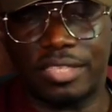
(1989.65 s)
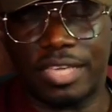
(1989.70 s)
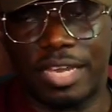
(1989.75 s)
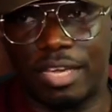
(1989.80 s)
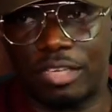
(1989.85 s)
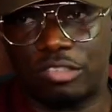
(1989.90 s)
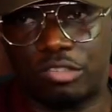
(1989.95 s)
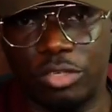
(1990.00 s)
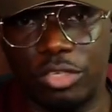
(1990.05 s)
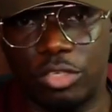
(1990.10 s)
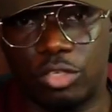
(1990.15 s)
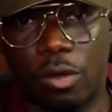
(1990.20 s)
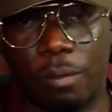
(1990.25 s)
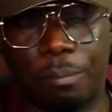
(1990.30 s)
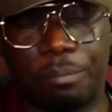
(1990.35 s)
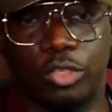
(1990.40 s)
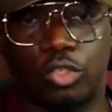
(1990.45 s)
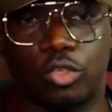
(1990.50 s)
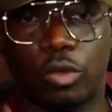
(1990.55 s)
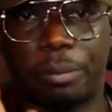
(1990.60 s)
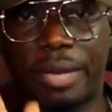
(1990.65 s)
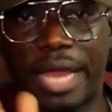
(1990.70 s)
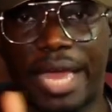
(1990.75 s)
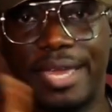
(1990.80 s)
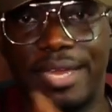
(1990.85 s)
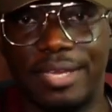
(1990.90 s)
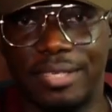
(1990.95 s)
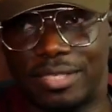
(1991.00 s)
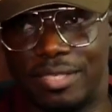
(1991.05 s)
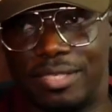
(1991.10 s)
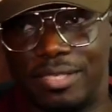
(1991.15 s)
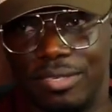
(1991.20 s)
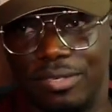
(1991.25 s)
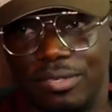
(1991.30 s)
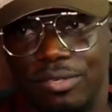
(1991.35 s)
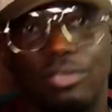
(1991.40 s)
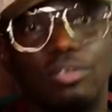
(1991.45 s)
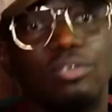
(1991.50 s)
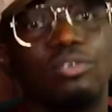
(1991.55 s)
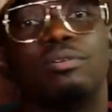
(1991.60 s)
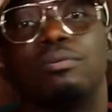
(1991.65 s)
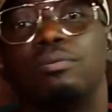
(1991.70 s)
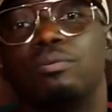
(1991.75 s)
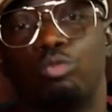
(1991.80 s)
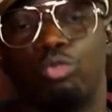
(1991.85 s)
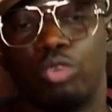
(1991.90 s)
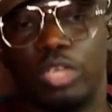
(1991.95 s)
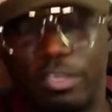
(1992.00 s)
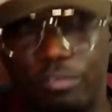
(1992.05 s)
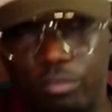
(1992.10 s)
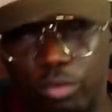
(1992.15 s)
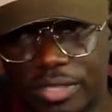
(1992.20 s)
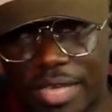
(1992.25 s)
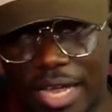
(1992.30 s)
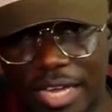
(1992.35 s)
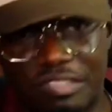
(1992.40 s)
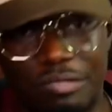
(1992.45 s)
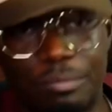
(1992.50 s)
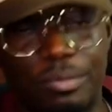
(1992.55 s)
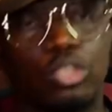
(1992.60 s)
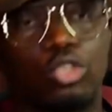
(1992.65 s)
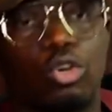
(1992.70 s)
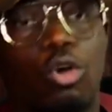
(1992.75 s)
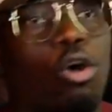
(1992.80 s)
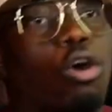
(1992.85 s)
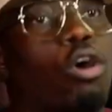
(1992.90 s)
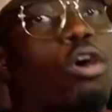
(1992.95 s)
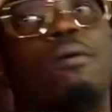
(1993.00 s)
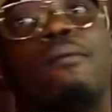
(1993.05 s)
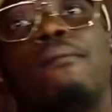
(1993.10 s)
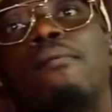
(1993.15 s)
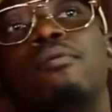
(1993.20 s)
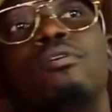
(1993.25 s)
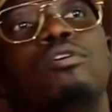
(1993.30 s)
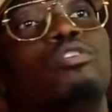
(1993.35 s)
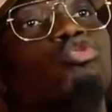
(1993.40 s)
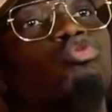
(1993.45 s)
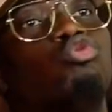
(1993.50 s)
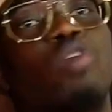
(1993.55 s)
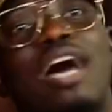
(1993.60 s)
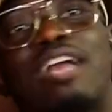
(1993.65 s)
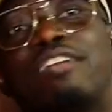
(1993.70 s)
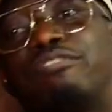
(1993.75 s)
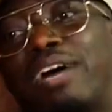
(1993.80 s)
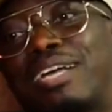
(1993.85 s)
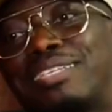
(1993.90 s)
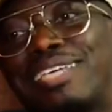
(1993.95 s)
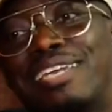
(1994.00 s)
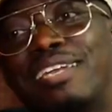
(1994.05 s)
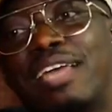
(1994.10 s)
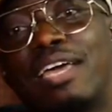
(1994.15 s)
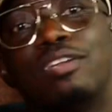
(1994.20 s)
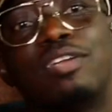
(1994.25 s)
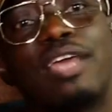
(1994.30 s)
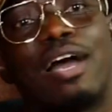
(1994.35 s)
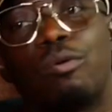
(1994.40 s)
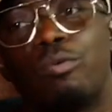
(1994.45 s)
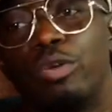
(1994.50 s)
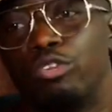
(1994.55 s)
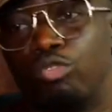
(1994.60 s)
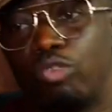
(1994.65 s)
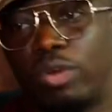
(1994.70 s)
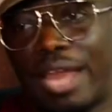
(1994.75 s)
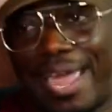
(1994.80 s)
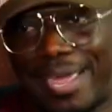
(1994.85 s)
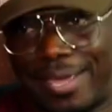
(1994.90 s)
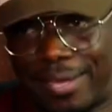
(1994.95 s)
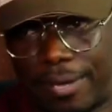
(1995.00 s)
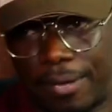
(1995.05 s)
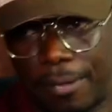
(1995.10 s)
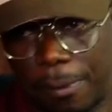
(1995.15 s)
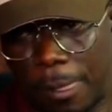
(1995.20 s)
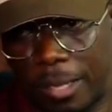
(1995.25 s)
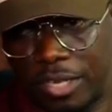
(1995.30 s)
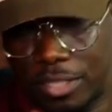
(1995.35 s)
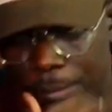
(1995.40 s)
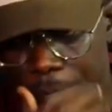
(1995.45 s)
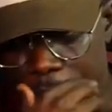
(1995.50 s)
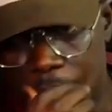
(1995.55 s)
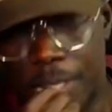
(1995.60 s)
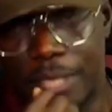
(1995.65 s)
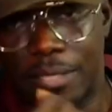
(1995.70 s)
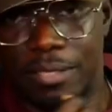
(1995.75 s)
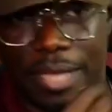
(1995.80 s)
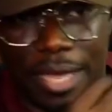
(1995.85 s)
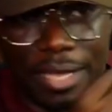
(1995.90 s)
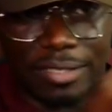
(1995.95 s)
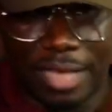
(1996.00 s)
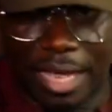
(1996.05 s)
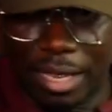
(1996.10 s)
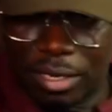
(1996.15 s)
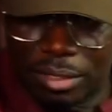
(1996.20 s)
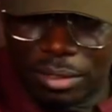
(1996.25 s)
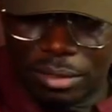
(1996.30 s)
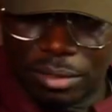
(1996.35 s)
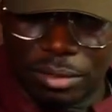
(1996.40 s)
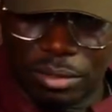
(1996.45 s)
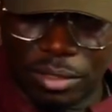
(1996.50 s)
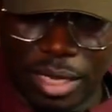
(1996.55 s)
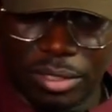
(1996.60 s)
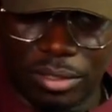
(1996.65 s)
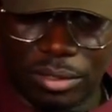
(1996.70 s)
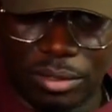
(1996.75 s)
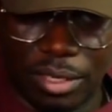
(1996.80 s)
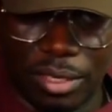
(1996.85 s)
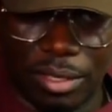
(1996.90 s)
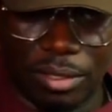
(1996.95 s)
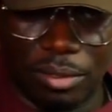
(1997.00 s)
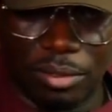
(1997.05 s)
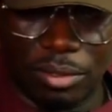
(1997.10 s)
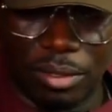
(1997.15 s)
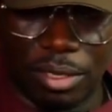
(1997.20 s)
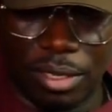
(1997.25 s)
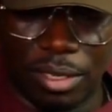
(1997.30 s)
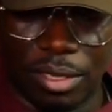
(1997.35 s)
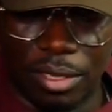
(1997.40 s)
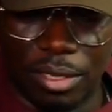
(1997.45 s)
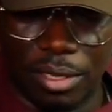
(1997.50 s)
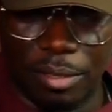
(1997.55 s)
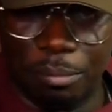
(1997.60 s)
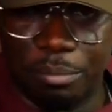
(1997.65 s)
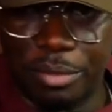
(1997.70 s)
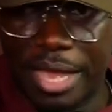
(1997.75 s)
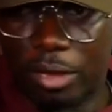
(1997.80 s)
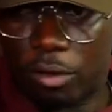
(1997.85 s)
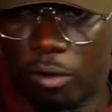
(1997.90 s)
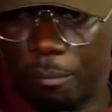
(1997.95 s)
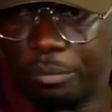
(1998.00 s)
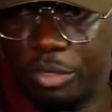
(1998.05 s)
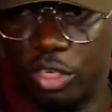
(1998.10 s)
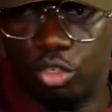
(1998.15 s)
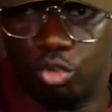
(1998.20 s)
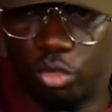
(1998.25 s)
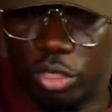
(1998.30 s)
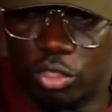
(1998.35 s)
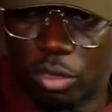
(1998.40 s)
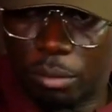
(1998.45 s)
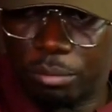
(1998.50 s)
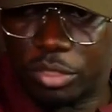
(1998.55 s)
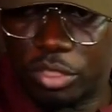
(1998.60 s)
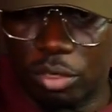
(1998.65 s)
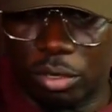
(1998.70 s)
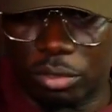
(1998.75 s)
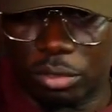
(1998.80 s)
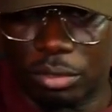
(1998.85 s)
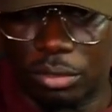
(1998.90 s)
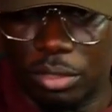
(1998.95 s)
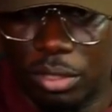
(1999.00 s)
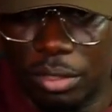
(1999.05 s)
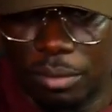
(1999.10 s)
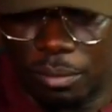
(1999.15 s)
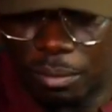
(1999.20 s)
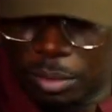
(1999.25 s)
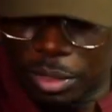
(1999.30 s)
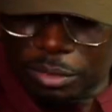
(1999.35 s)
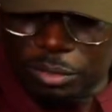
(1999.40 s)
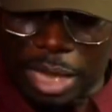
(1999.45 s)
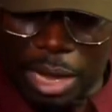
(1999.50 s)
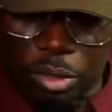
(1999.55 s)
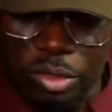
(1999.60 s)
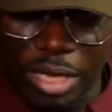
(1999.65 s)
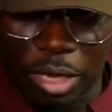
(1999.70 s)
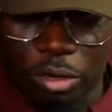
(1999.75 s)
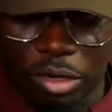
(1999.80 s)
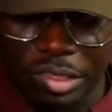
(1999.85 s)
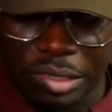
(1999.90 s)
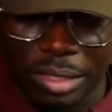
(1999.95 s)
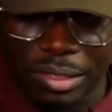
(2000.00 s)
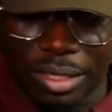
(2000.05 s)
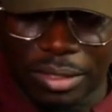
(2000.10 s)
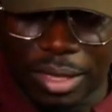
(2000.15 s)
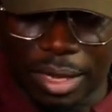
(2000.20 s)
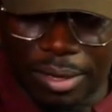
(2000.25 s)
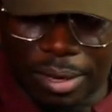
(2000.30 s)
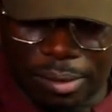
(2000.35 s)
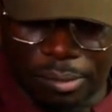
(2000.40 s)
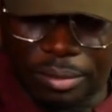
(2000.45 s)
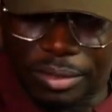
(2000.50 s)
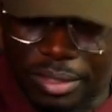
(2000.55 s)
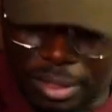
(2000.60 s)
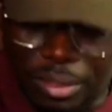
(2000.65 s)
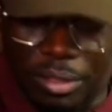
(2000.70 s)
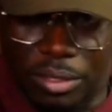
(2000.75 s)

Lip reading: This electronics company supply AC, will give you tax rebates, or do advert anyhow way you like. Maybe there's a beer company doing something on. Outside cultural center now.